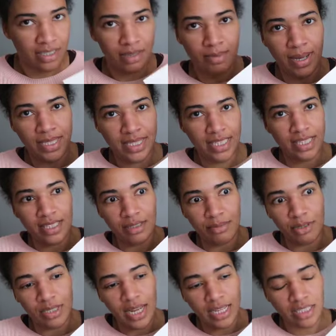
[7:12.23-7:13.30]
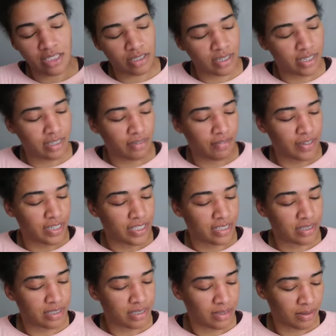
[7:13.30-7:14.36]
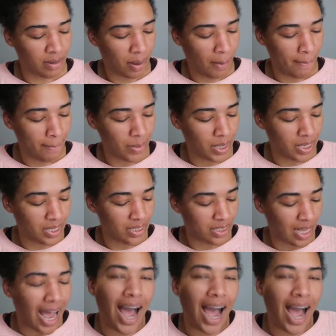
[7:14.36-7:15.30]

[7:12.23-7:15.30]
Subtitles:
You might see a little more texture in your finished piece.